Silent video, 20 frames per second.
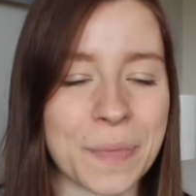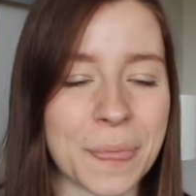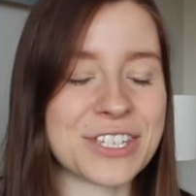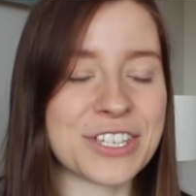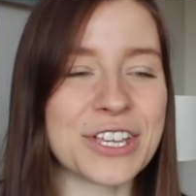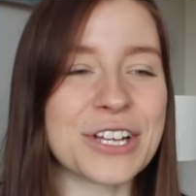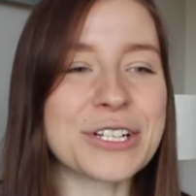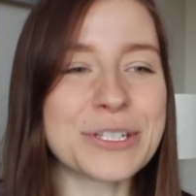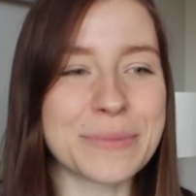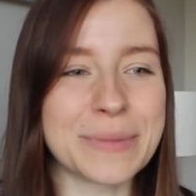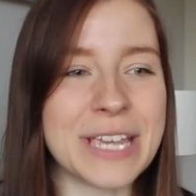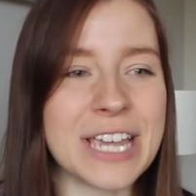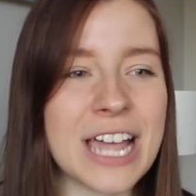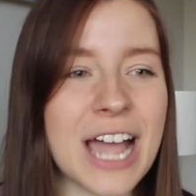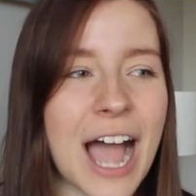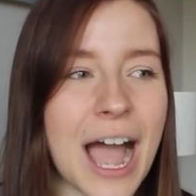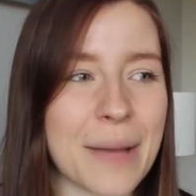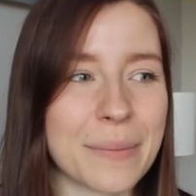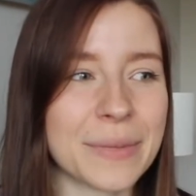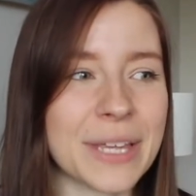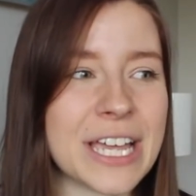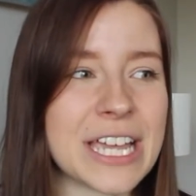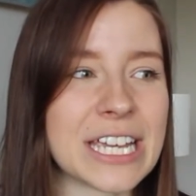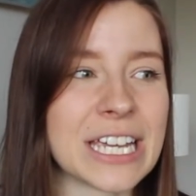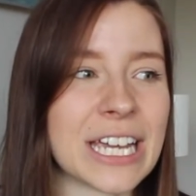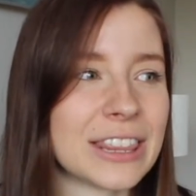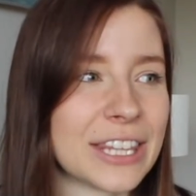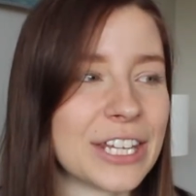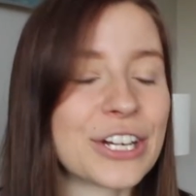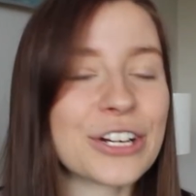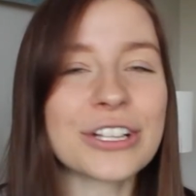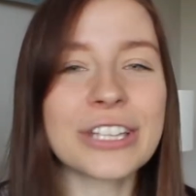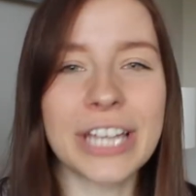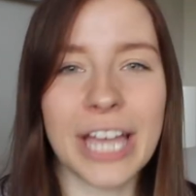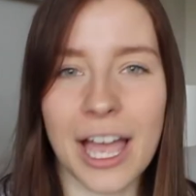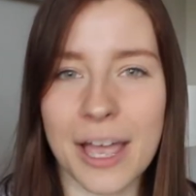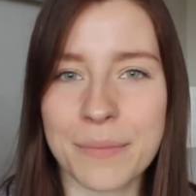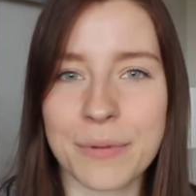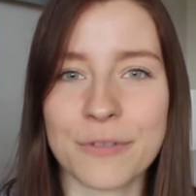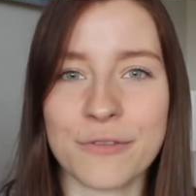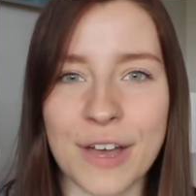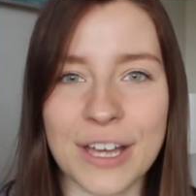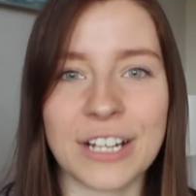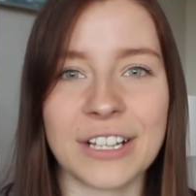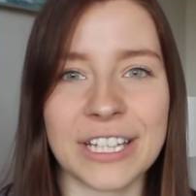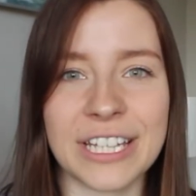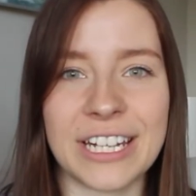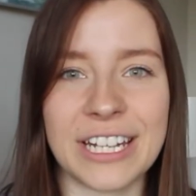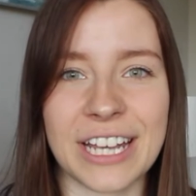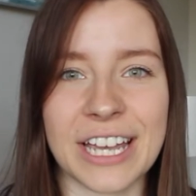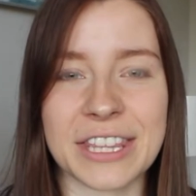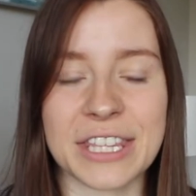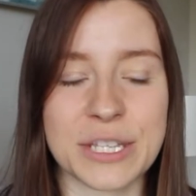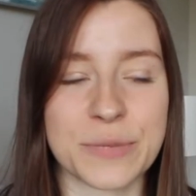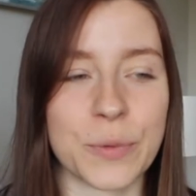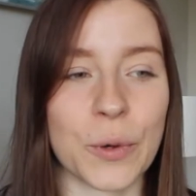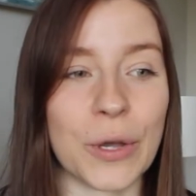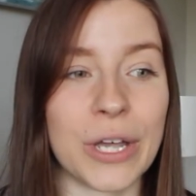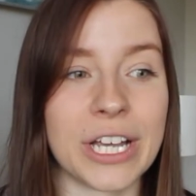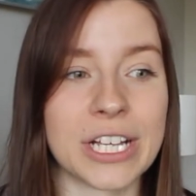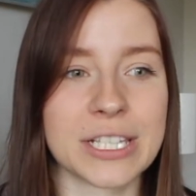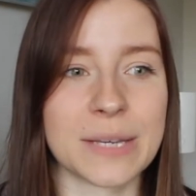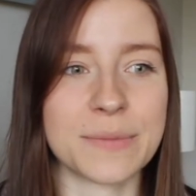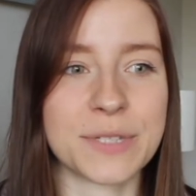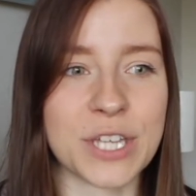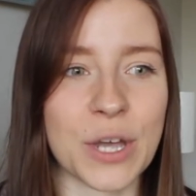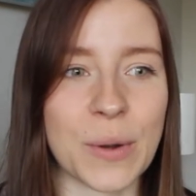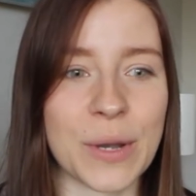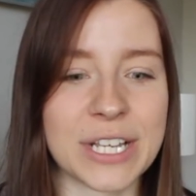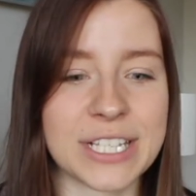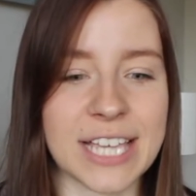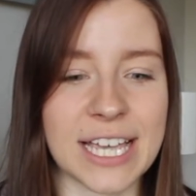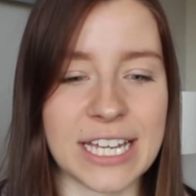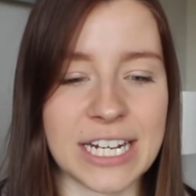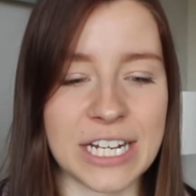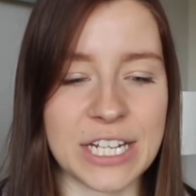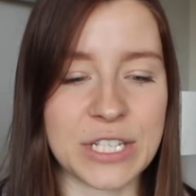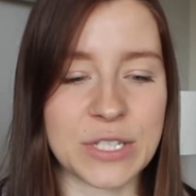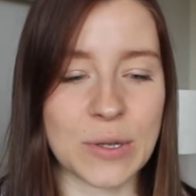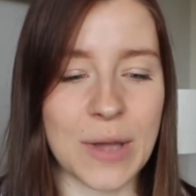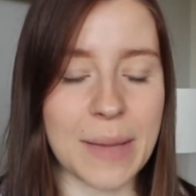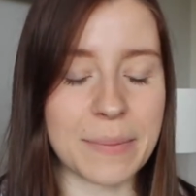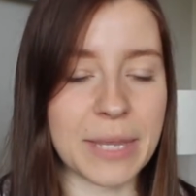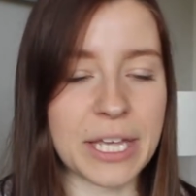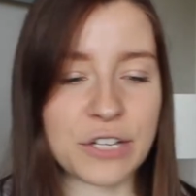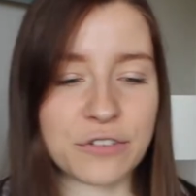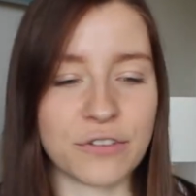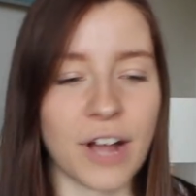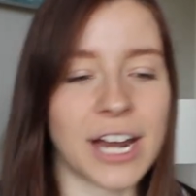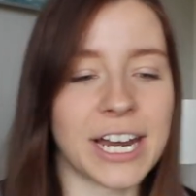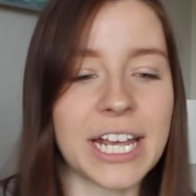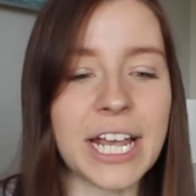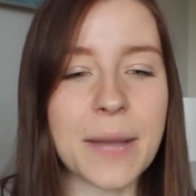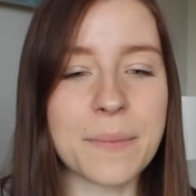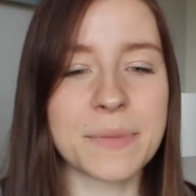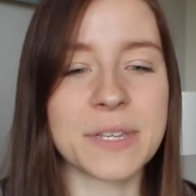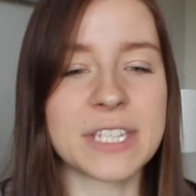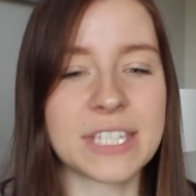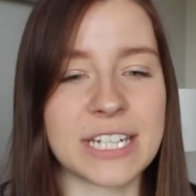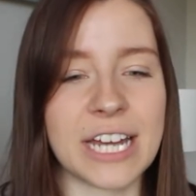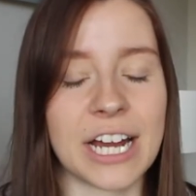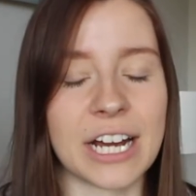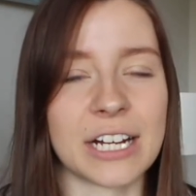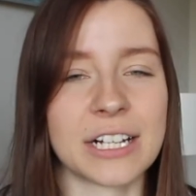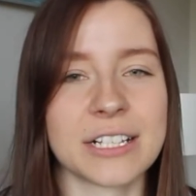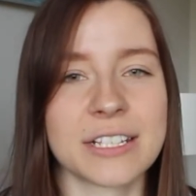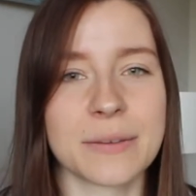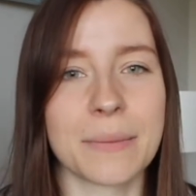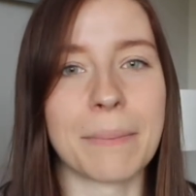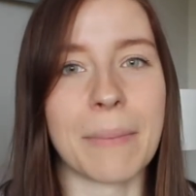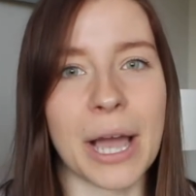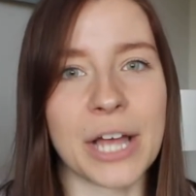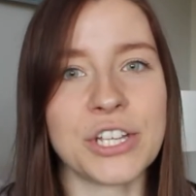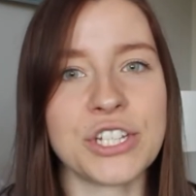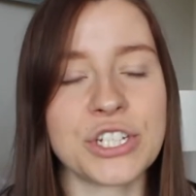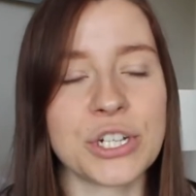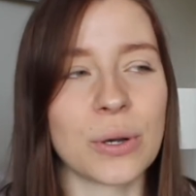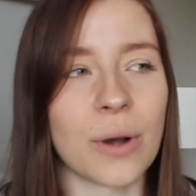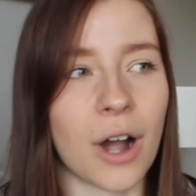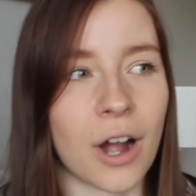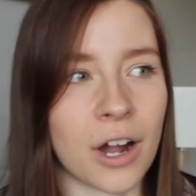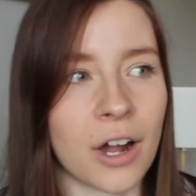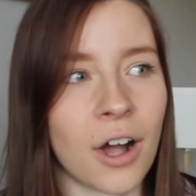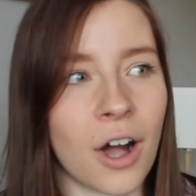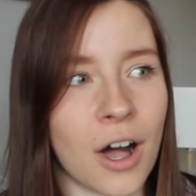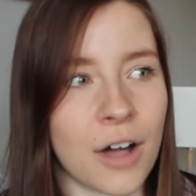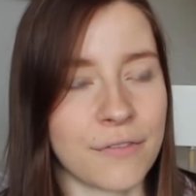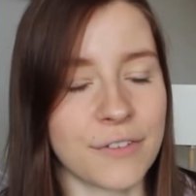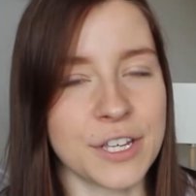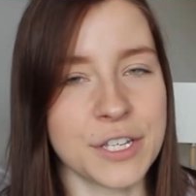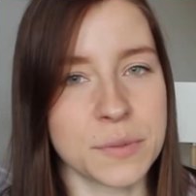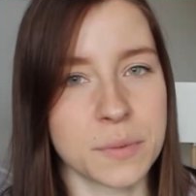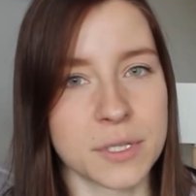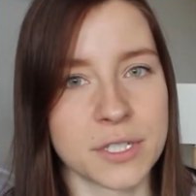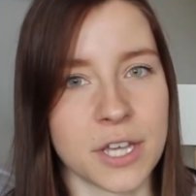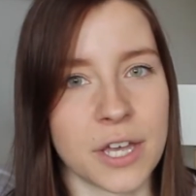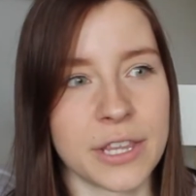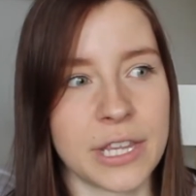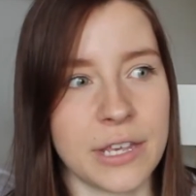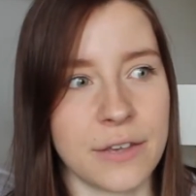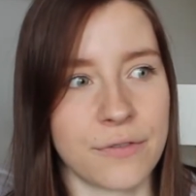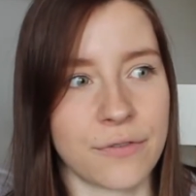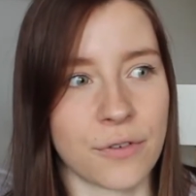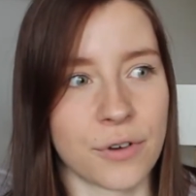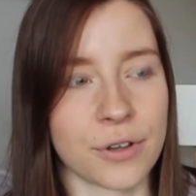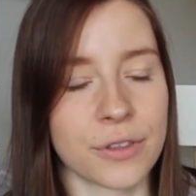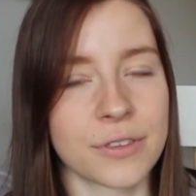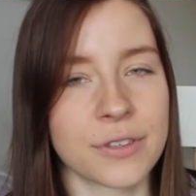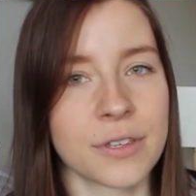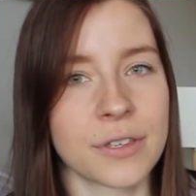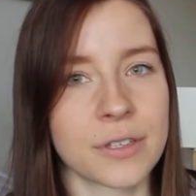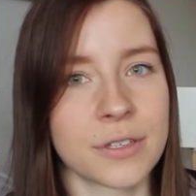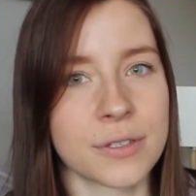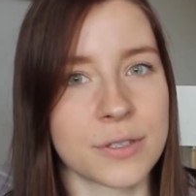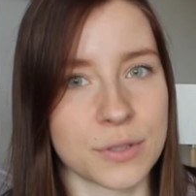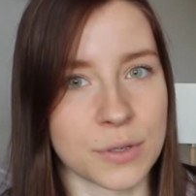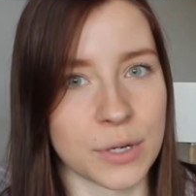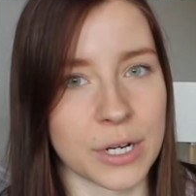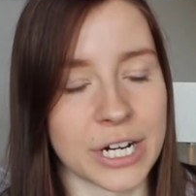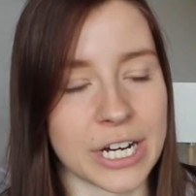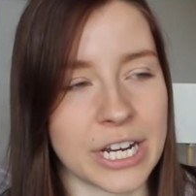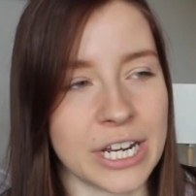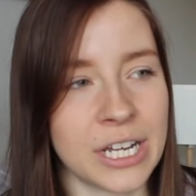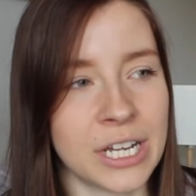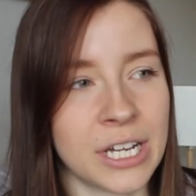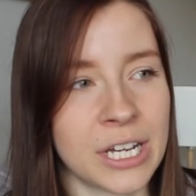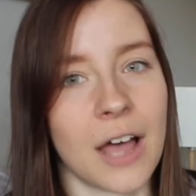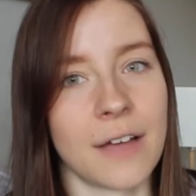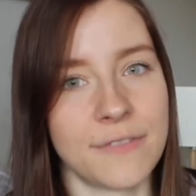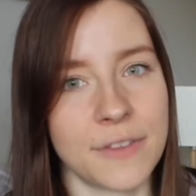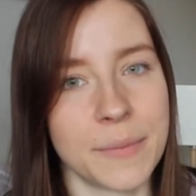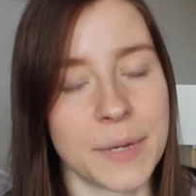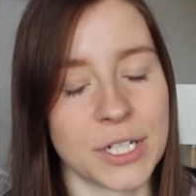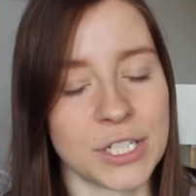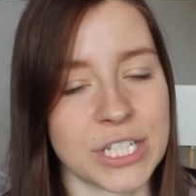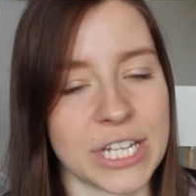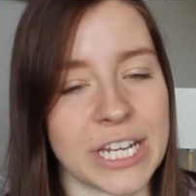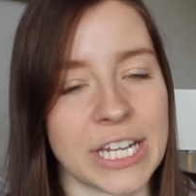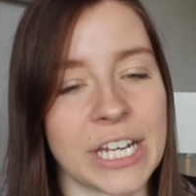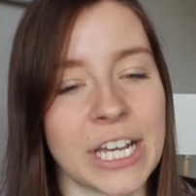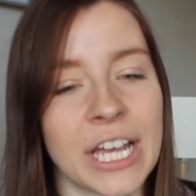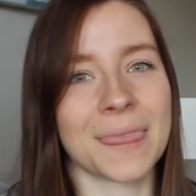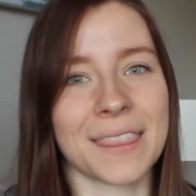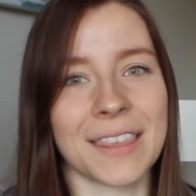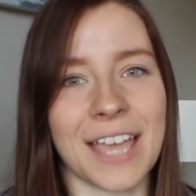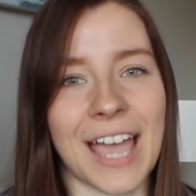So there's me, I'm like literally hyperventilating at this point because I'm so excited. So I'm like running up the stairs. Mind you, our office was on the fourth story of the building.